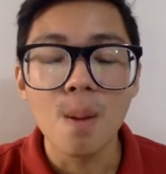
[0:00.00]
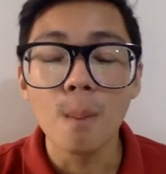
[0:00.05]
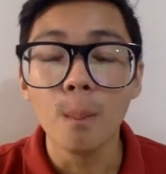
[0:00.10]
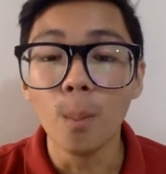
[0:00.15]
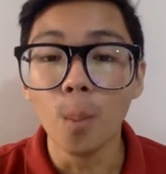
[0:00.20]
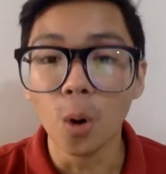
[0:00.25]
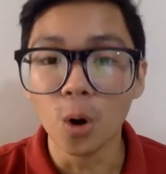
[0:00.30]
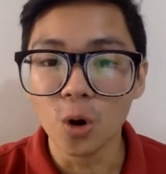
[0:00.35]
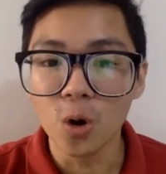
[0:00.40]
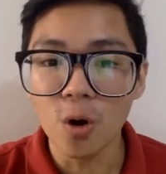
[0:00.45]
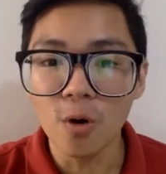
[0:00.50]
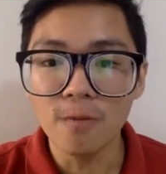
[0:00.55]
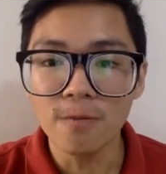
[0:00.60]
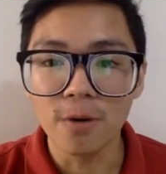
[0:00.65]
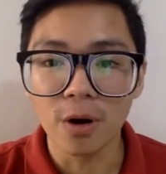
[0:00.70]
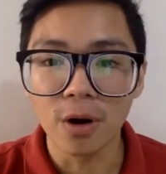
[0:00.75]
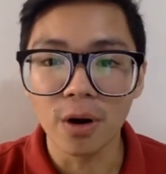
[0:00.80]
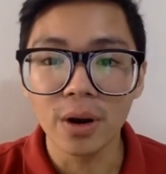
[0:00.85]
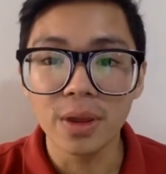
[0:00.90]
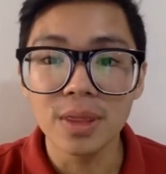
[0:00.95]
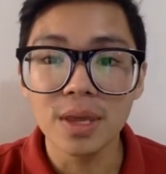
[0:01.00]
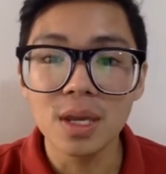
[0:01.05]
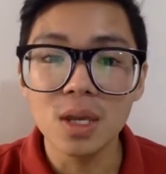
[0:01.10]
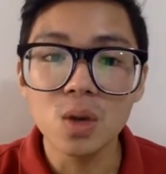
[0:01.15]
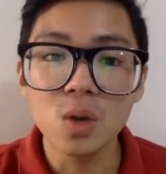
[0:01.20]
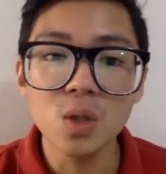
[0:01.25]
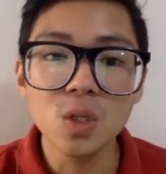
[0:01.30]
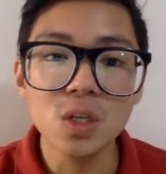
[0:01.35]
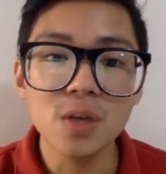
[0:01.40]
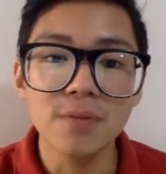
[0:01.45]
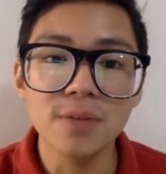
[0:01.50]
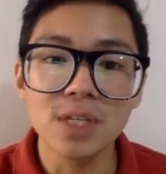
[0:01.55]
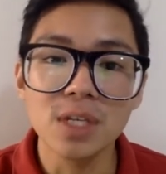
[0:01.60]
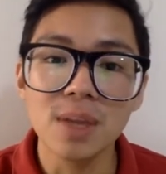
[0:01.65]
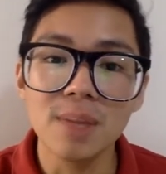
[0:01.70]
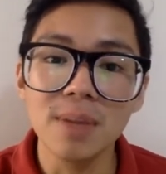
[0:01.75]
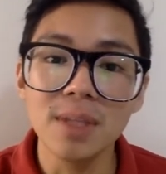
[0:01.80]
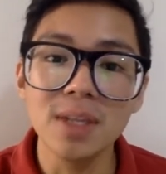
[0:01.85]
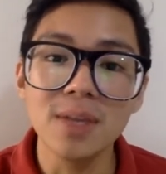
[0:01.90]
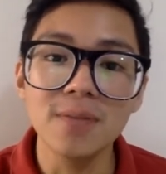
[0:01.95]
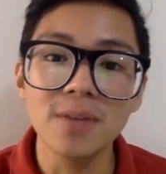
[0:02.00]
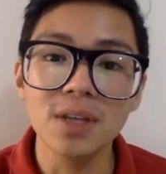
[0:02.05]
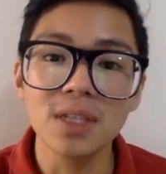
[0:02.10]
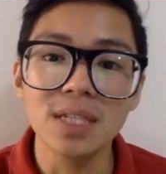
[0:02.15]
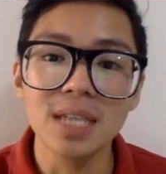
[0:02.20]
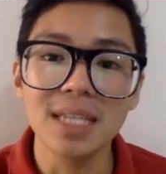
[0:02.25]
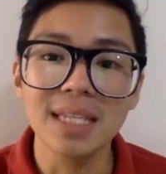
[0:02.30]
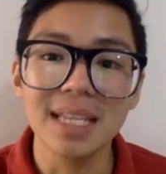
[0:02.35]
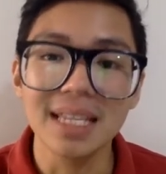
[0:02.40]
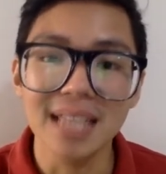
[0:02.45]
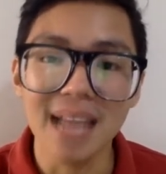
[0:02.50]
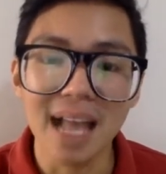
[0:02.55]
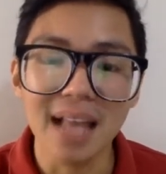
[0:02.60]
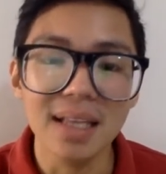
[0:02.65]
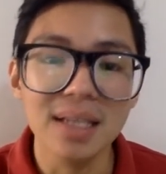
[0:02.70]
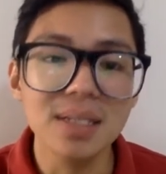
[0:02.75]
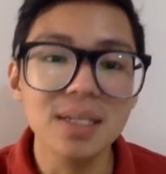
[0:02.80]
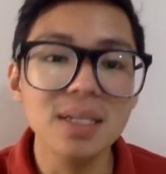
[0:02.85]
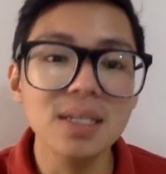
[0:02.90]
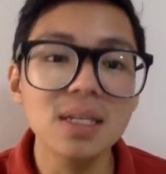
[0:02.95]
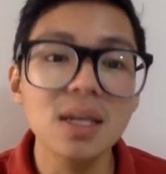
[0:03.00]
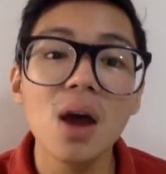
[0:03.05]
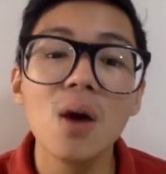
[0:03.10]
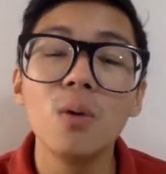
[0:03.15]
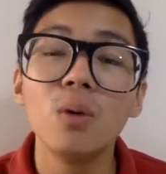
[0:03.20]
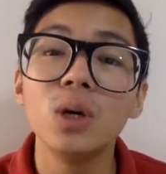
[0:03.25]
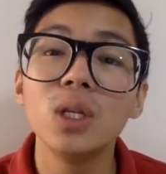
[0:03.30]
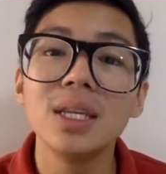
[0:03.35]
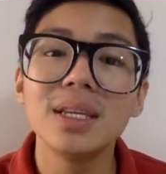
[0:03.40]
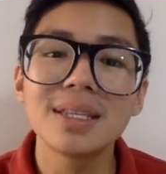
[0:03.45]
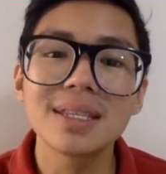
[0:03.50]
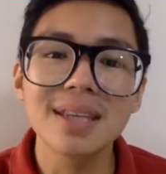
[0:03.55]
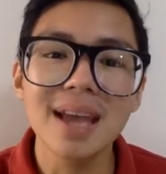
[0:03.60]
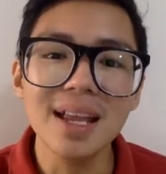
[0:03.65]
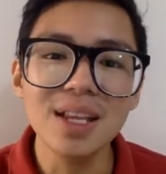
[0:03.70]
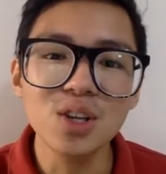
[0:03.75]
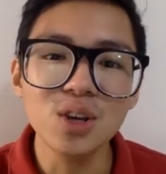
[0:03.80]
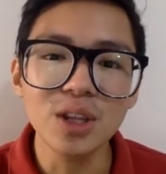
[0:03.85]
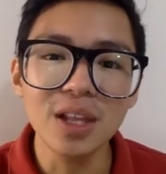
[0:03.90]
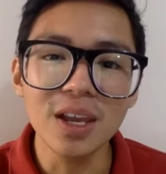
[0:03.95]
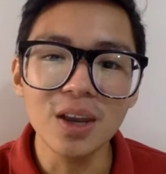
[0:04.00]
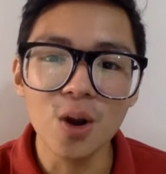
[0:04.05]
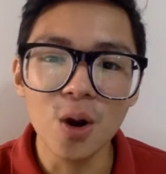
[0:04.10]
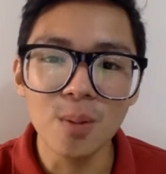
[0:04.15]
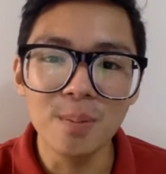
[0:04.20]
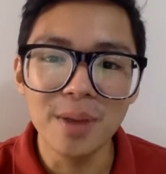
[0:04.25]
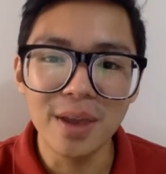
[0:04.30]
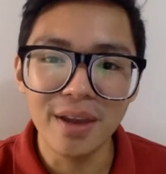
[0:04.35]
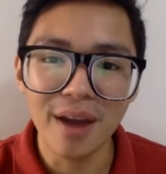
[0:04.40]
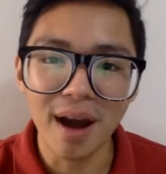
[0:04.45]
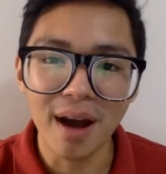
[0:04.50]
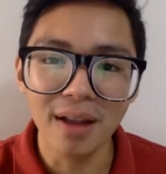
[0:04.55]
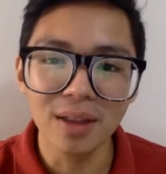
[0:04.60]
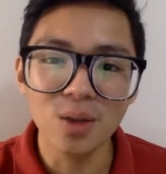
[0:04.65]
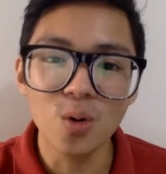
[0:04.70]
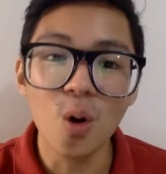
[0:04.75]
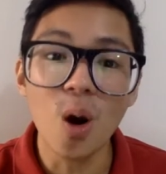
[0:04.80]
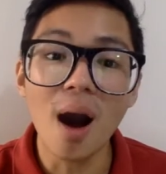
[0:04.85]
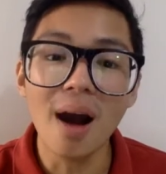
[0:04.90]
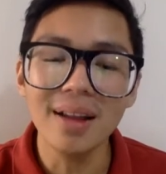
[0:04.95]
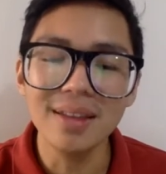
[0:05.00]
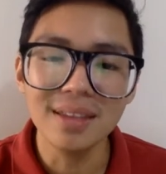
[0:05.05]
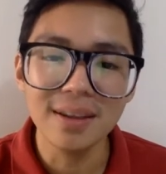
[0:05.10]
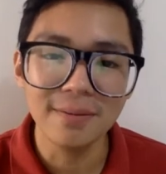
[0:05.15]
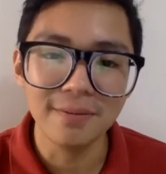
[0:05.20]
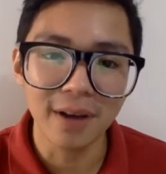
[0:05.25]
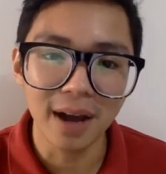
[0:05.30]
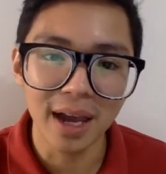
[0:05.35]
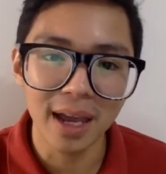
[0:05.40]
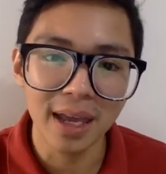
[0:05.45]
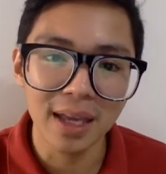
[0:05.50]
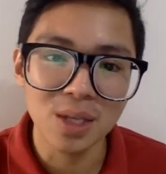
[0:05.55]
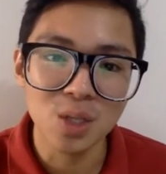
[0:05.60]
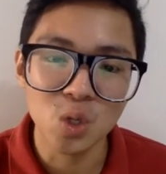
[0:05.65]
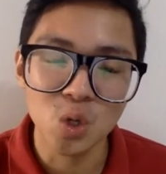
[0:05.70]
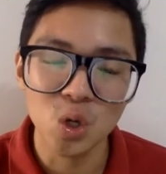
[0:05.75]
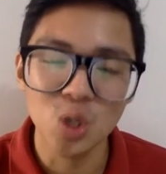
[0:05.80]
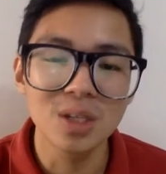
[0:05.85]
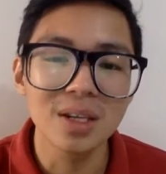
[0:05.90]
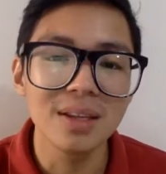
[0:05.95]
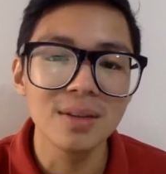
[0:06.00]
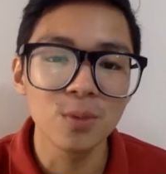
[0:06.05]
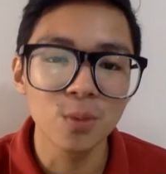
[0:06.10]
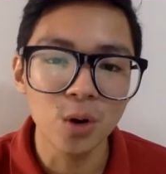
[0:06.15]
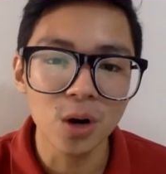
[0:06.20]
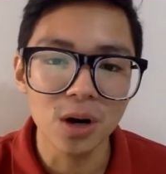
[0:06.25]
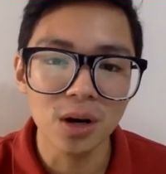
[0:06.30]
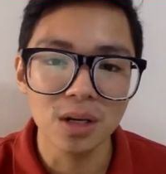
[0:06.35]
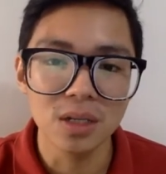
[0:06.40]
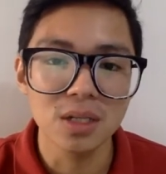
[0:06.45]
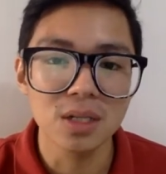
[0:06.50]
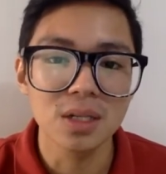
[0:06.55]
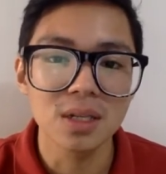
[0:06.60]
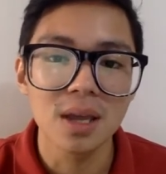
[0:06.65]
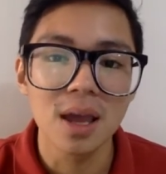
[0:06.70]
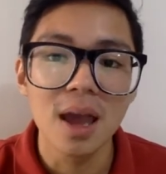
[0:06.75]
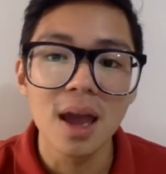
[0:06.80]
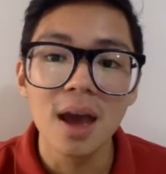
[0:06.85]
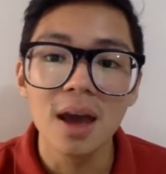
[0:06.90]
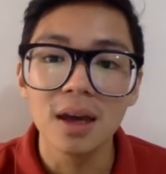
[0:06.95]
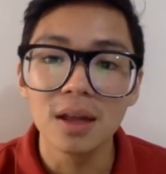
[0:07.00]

Moreover, the use of a summative content analysis would essentially go beyond quantifying certain words.